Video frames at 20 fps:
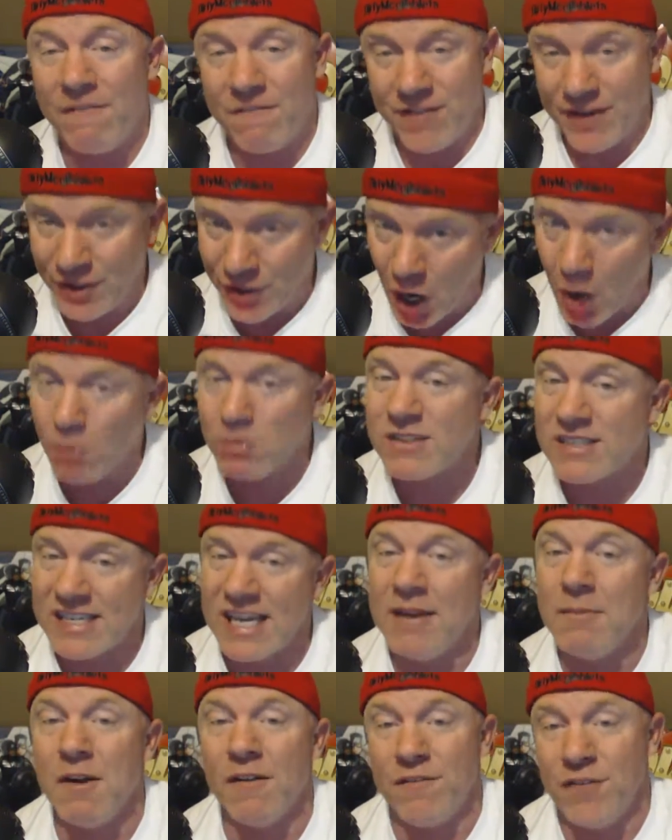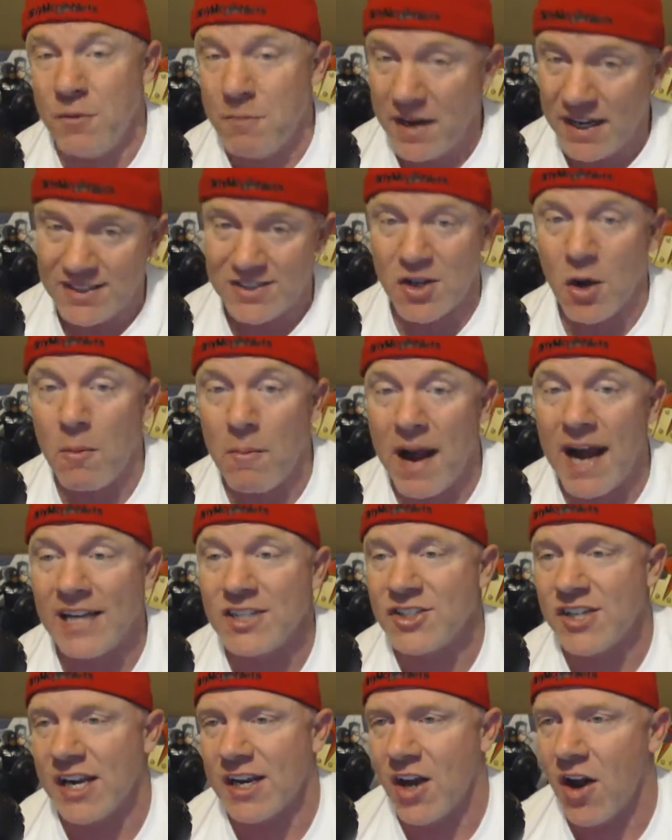And if you don't see him in a few minutes, go back
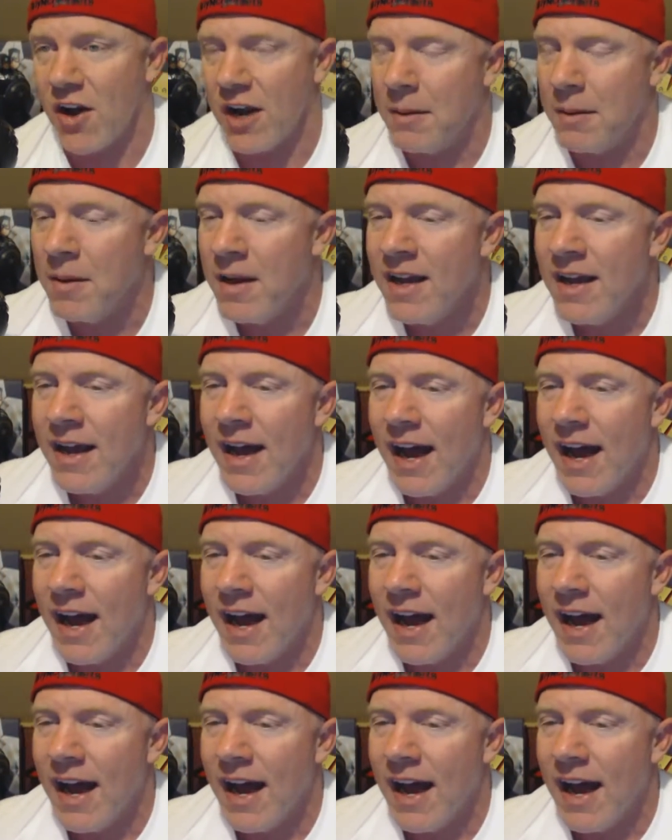and check on him.